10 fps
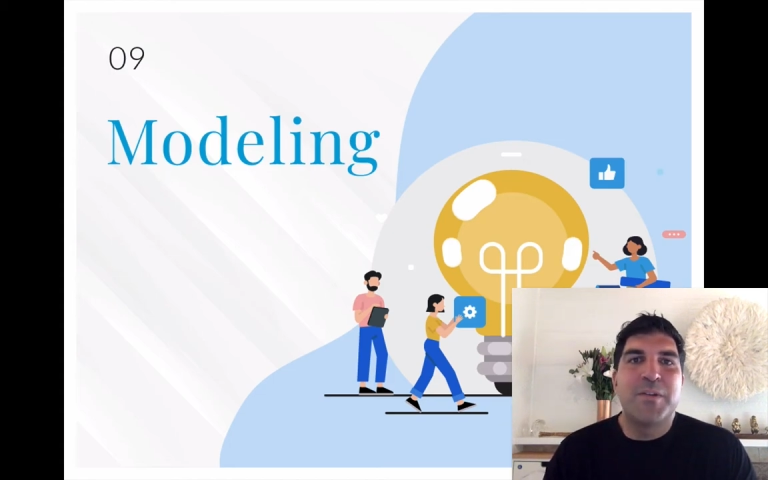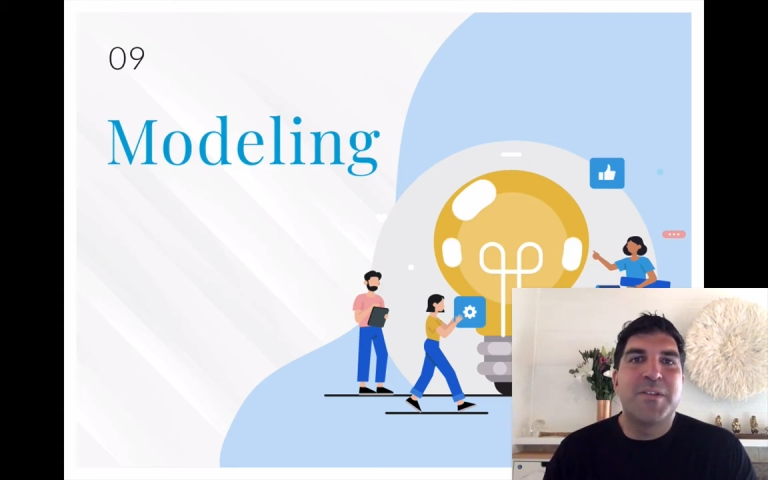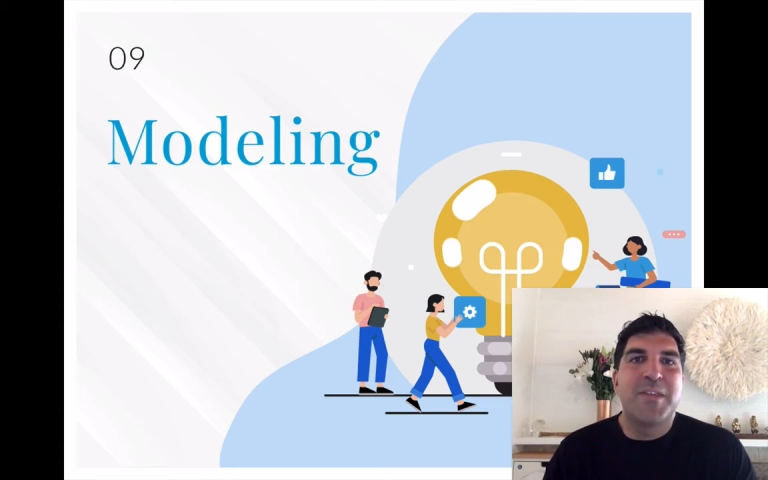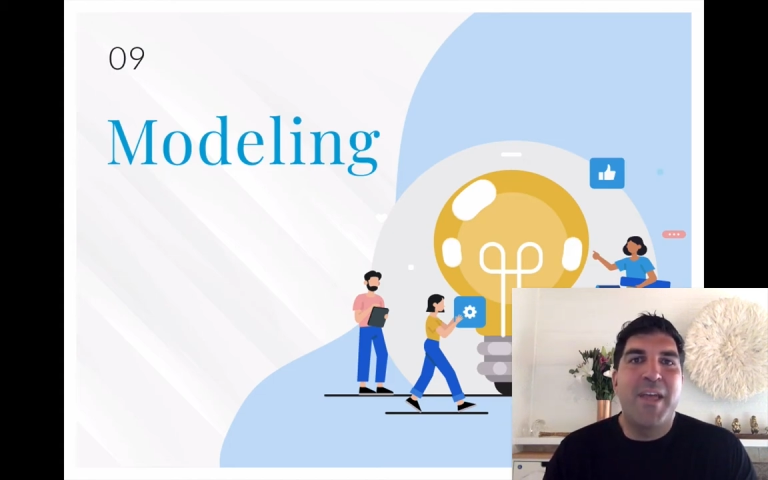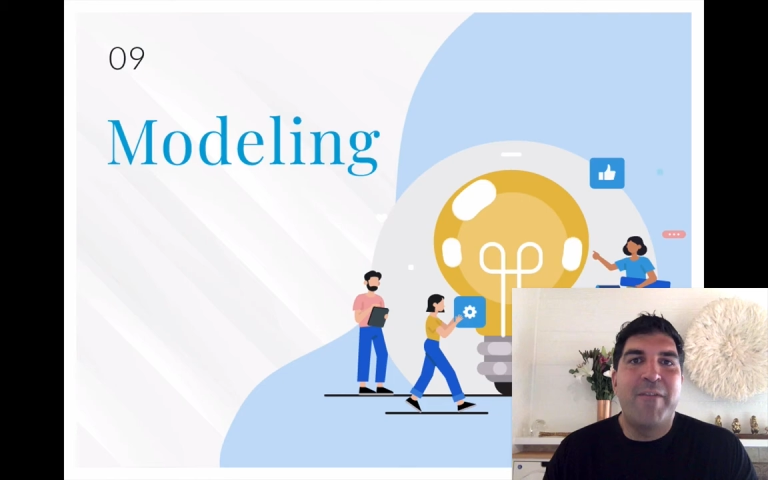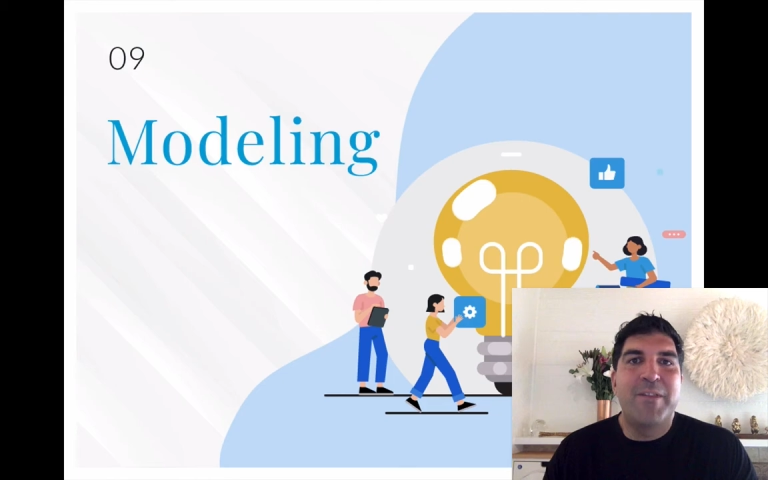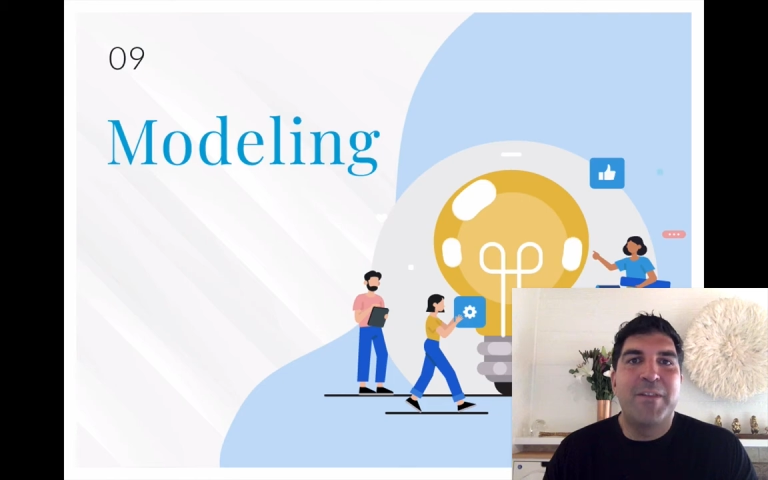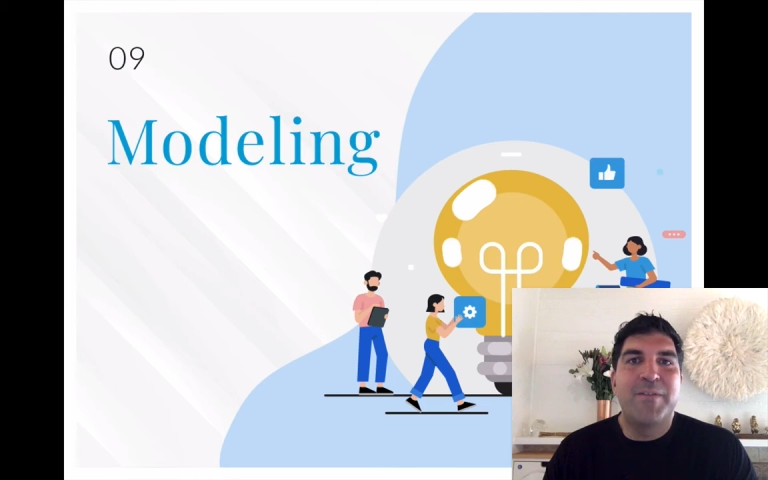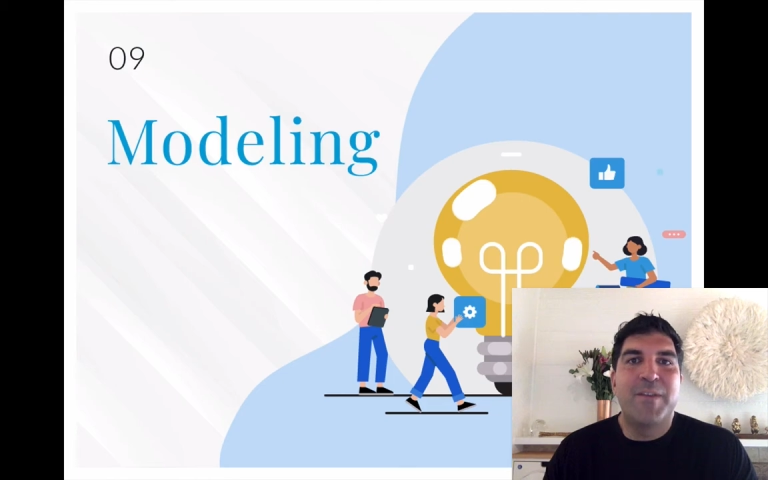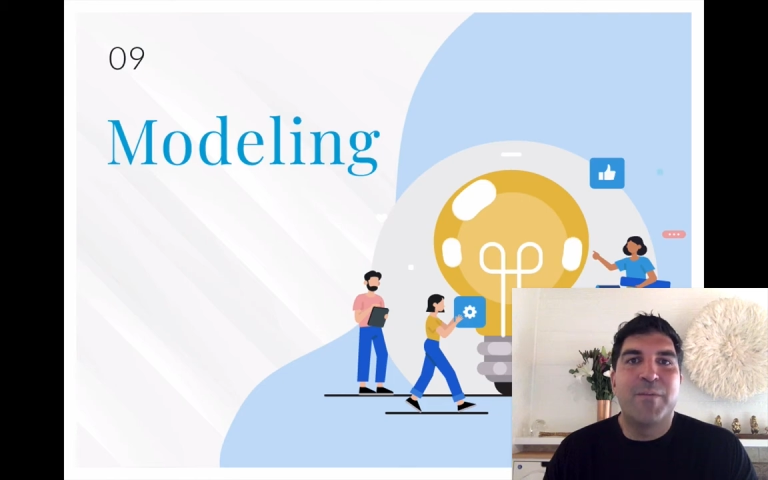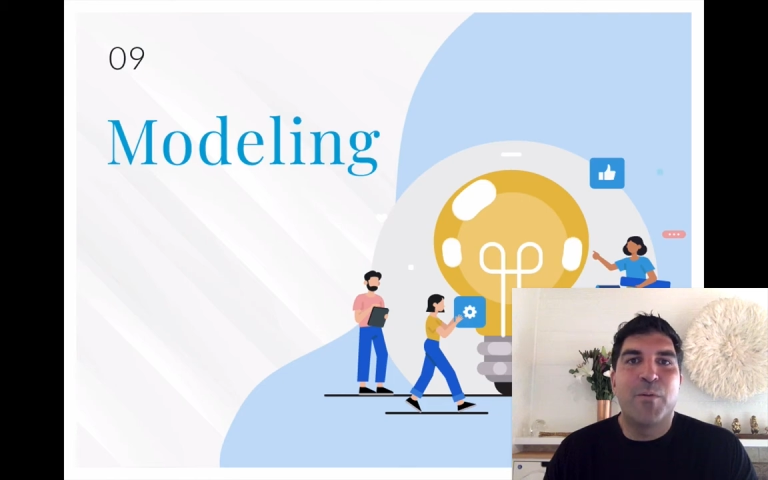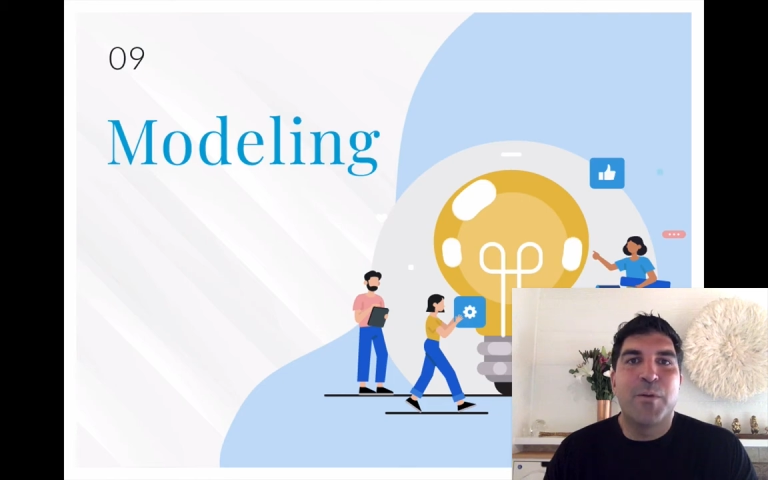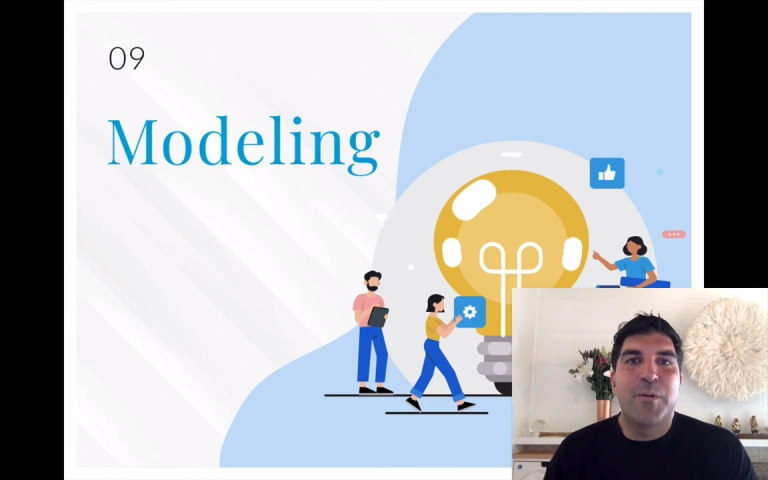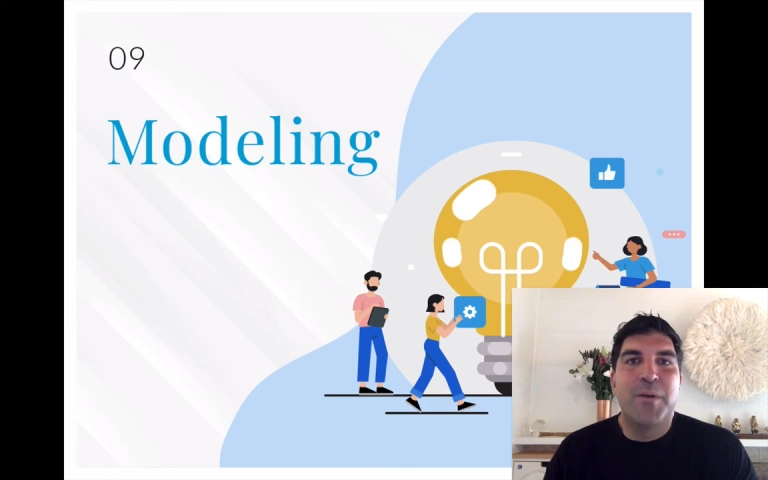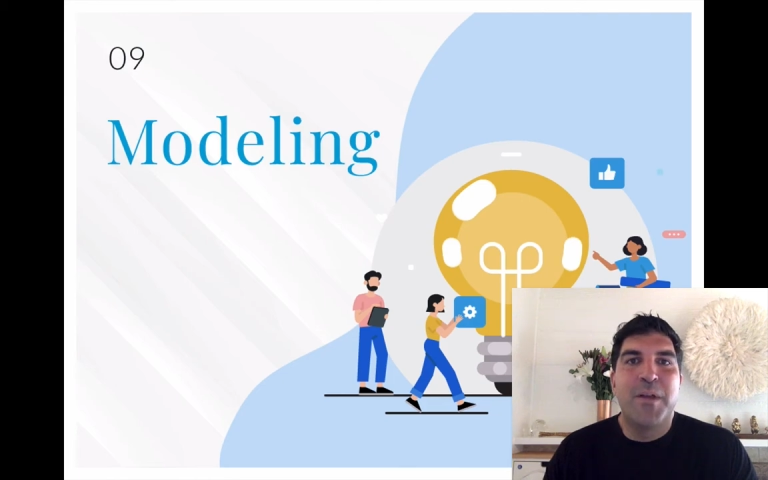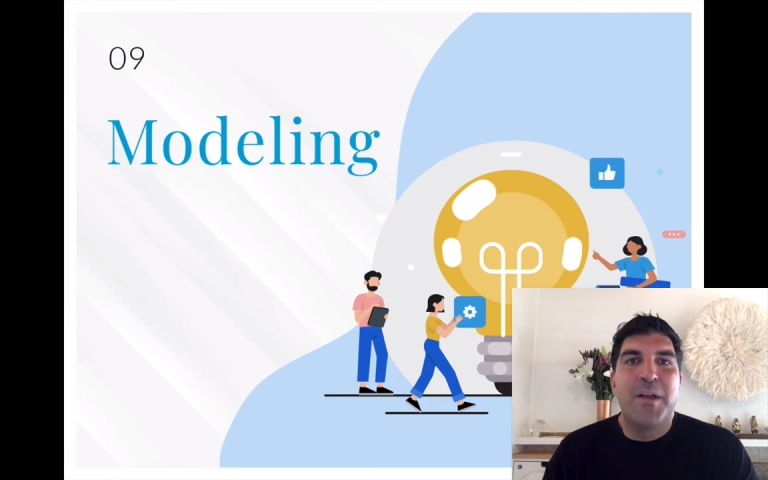much of the heavy lifting for you.